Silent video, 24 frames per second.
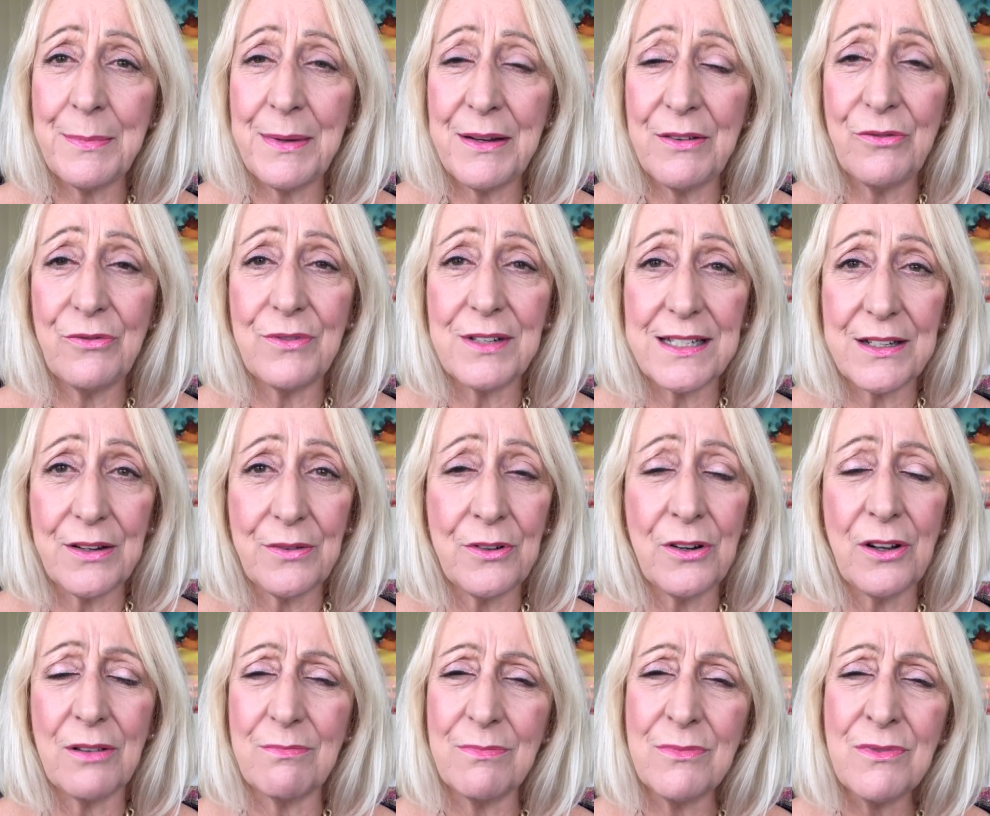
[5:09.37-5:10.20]
I mean,
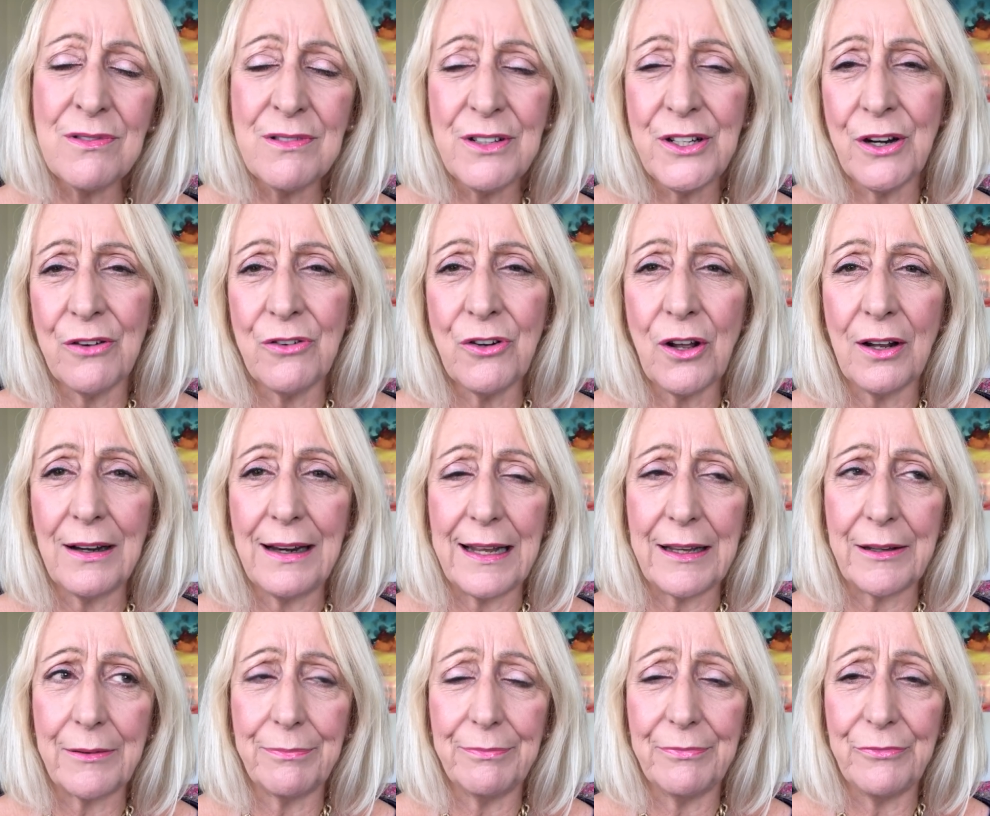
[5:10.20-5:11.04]
not mm, you know not
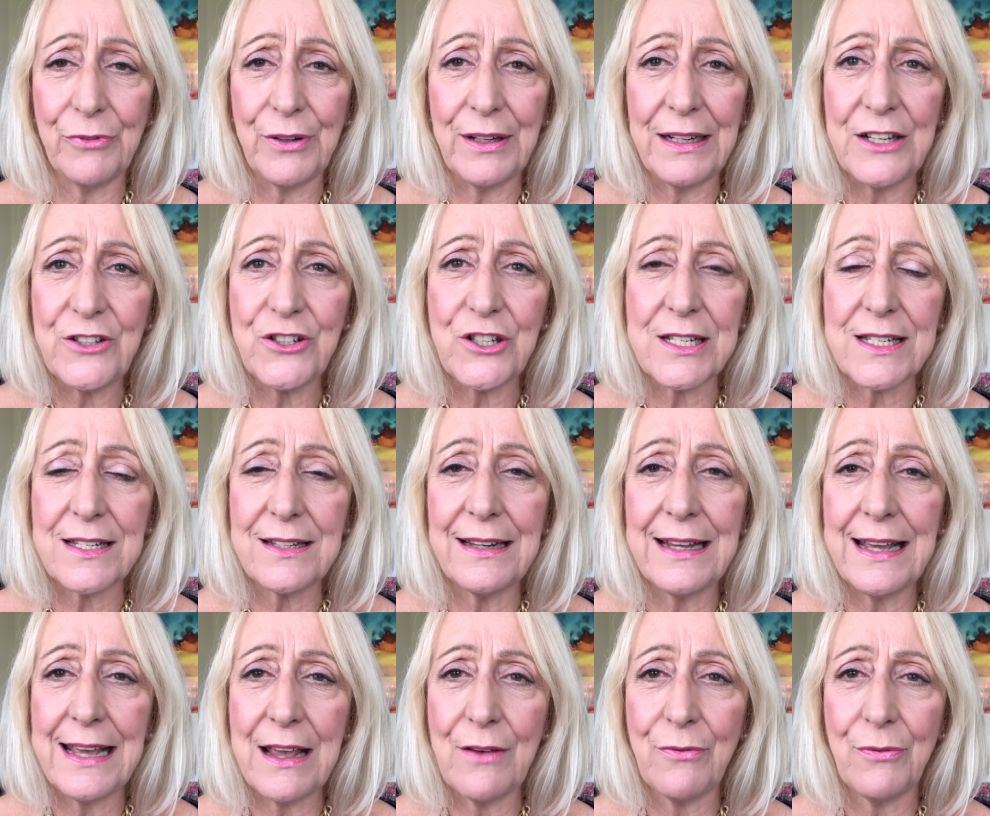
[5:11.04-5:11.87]
like
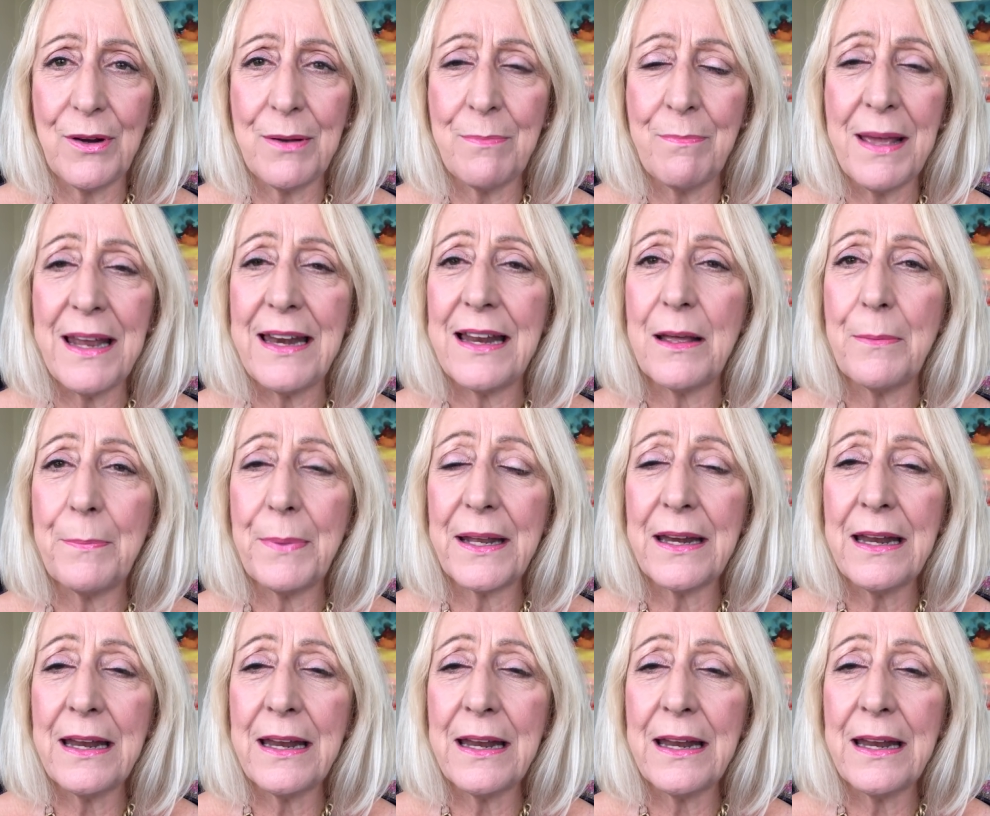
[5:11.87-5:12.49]
religiously every minute,